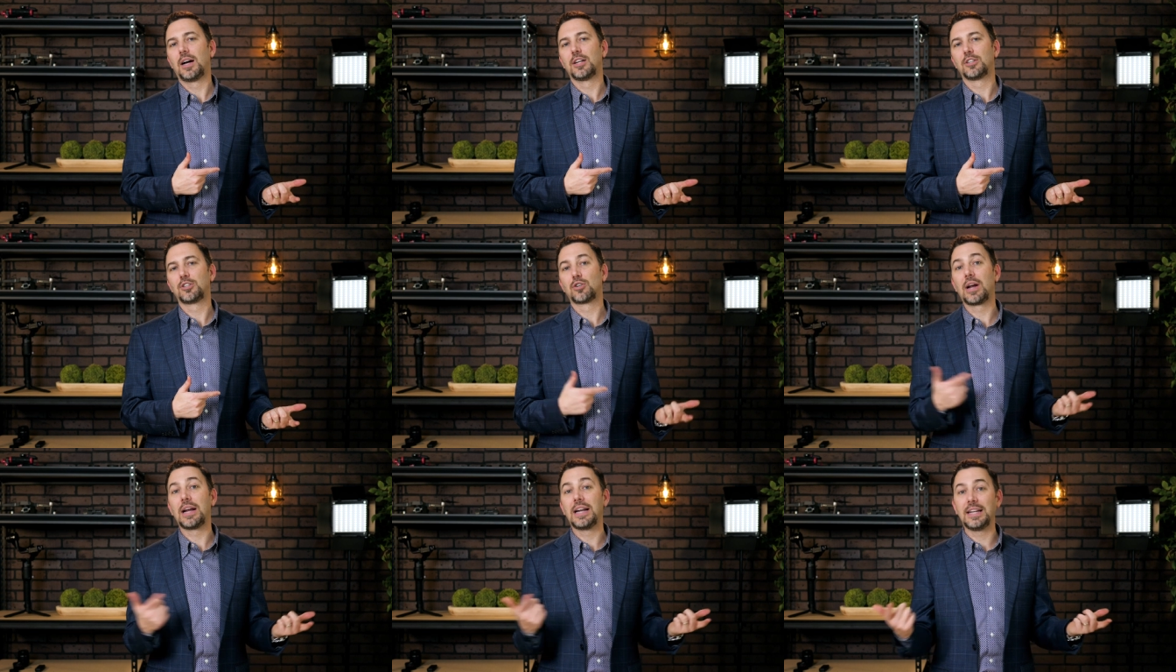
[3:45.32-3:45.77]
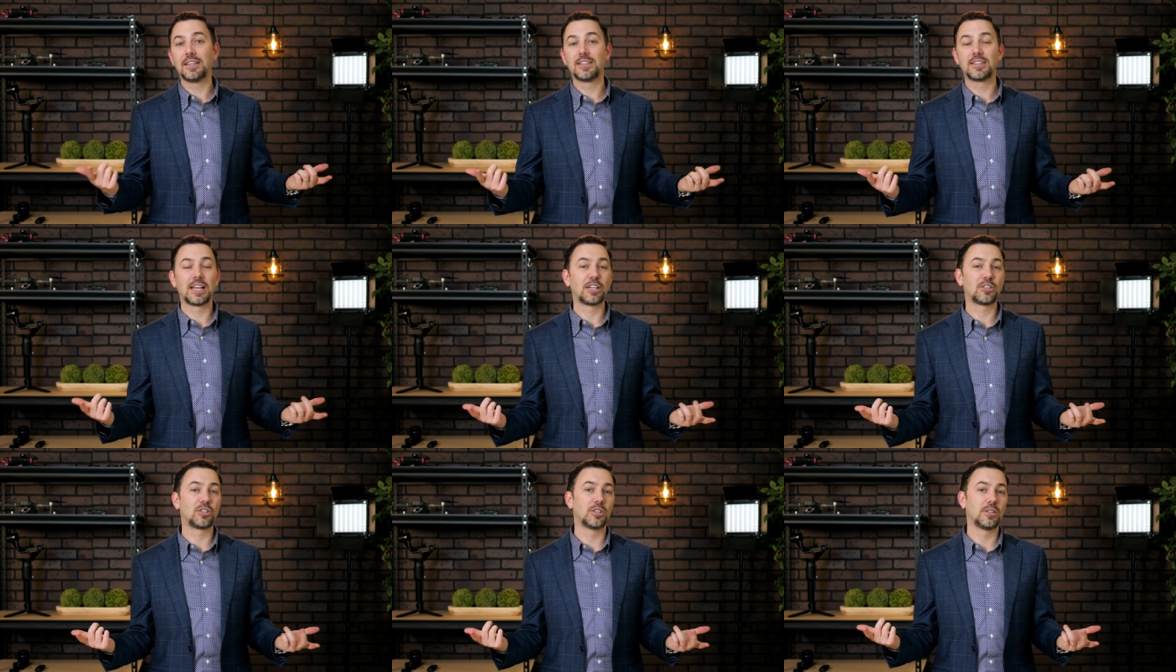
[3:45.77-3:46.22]
training
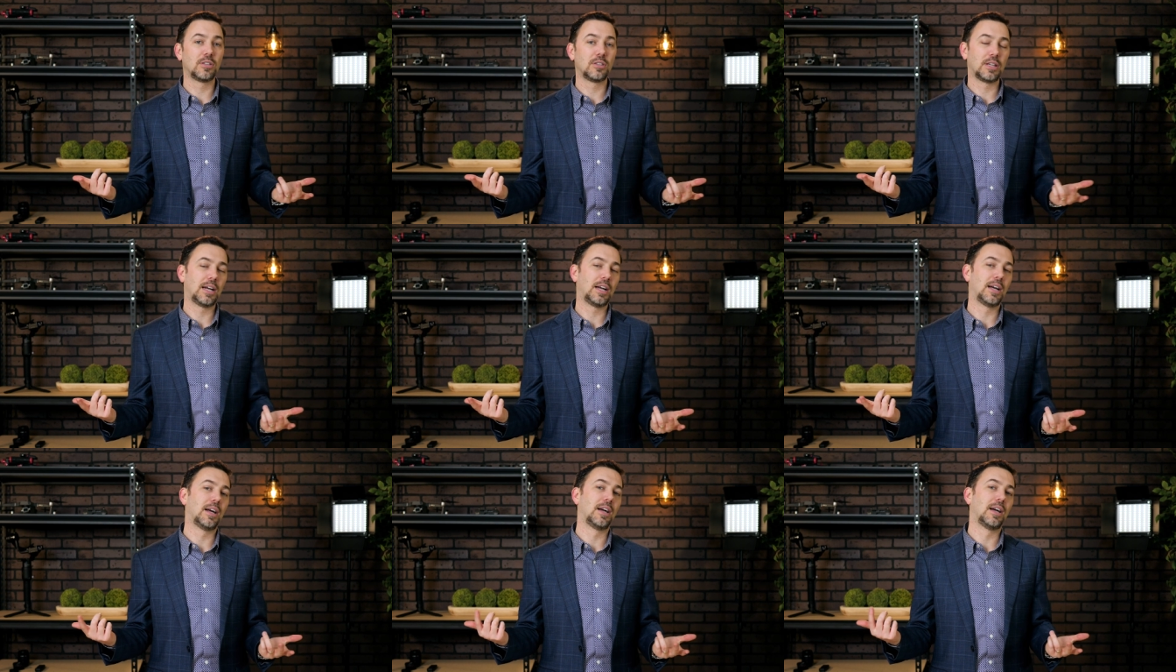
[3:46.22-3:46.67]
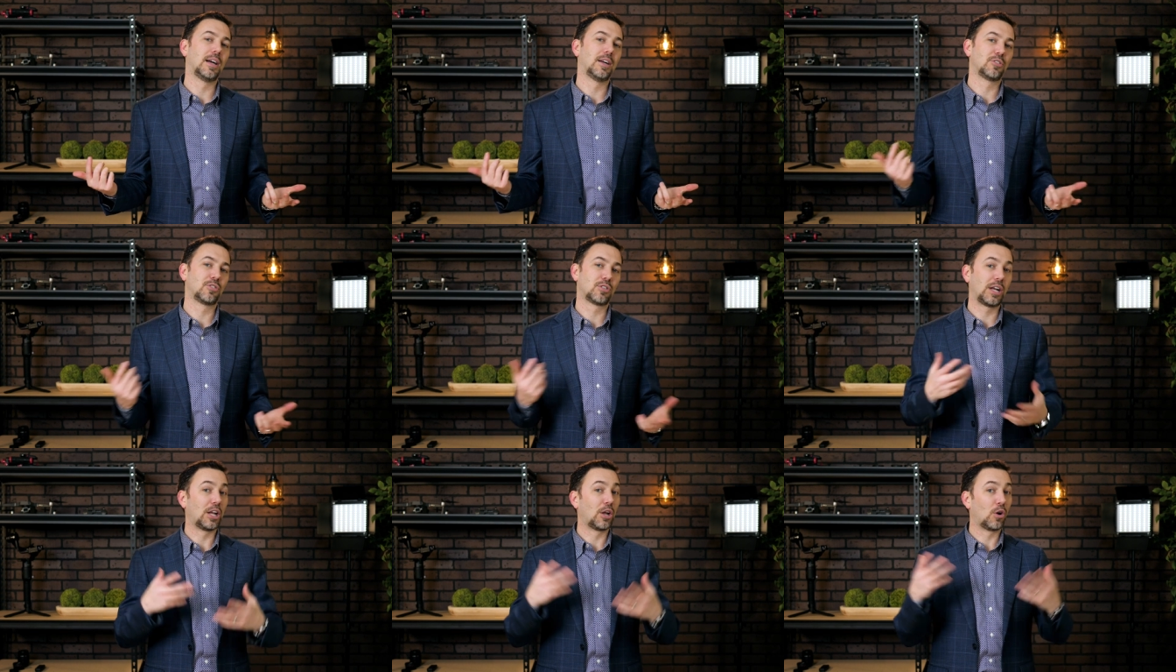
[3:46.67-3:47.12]
session, uh,
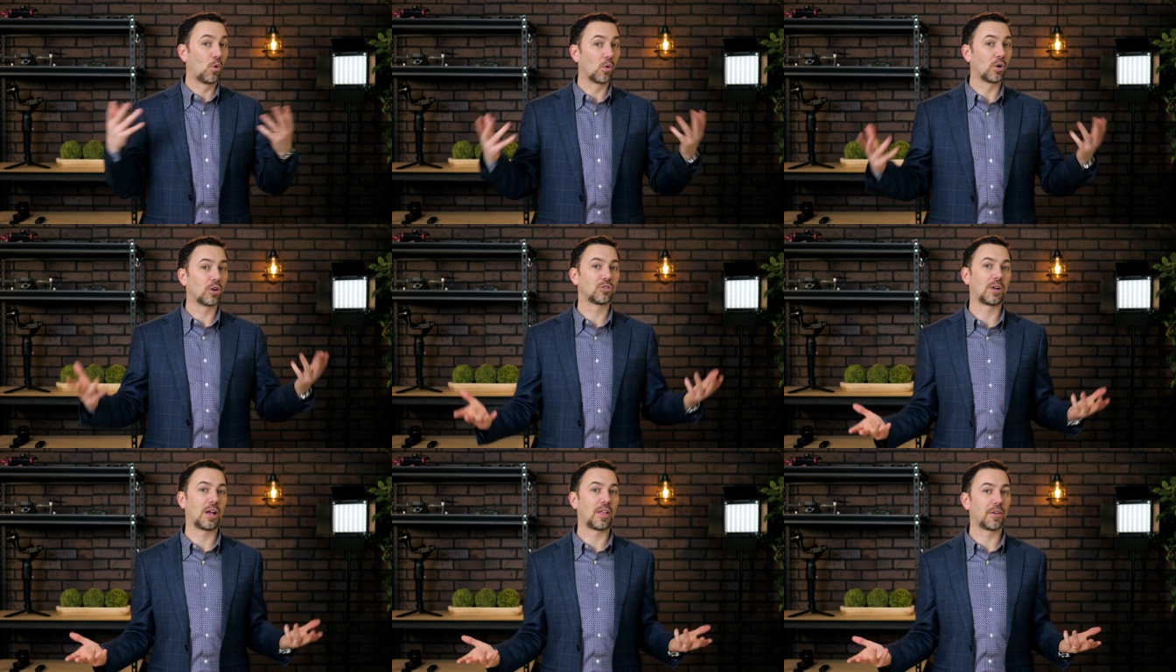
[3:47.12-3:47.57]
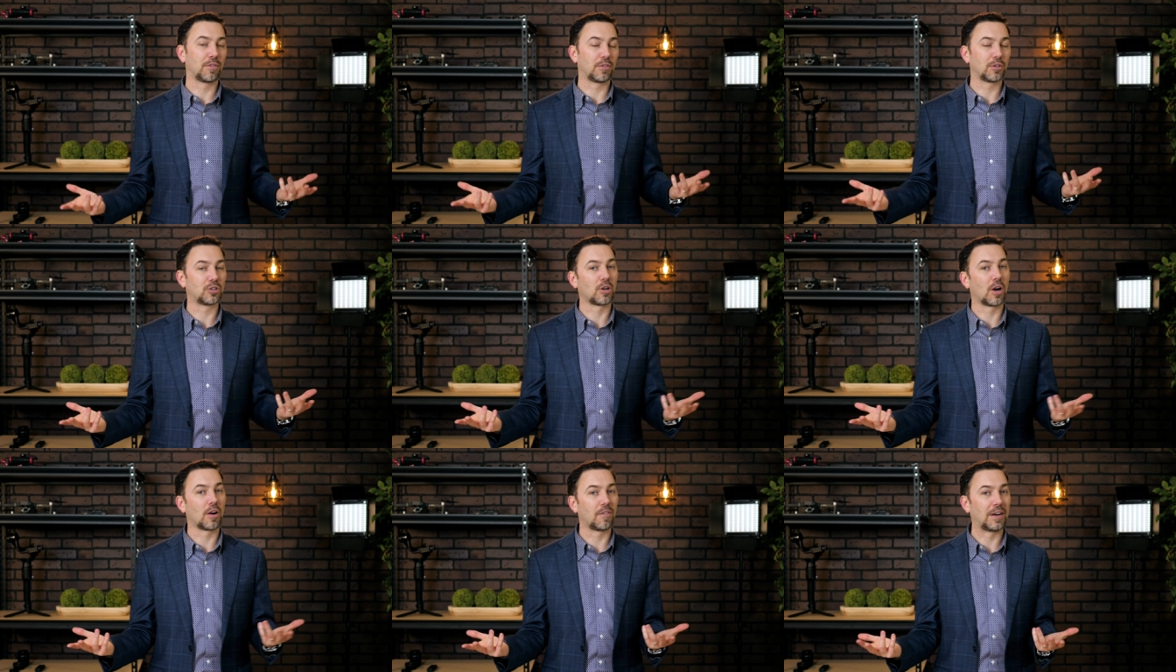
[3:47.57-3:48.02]
training course rather, for
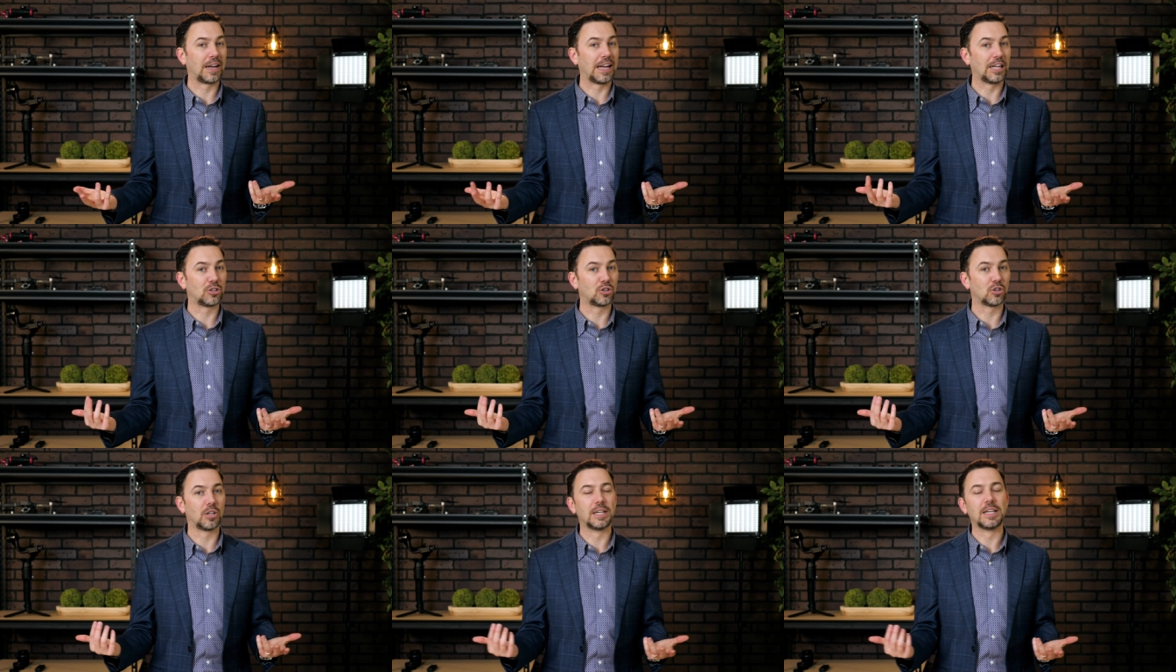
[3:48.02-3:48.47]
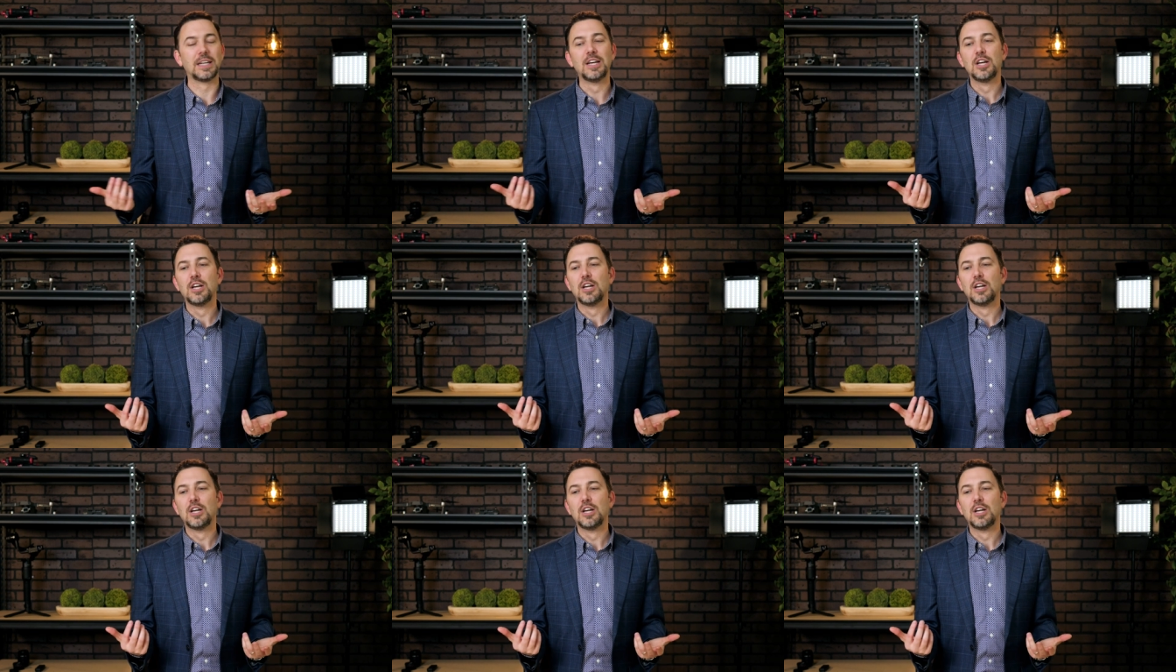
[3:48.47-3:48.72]
Star Financial, and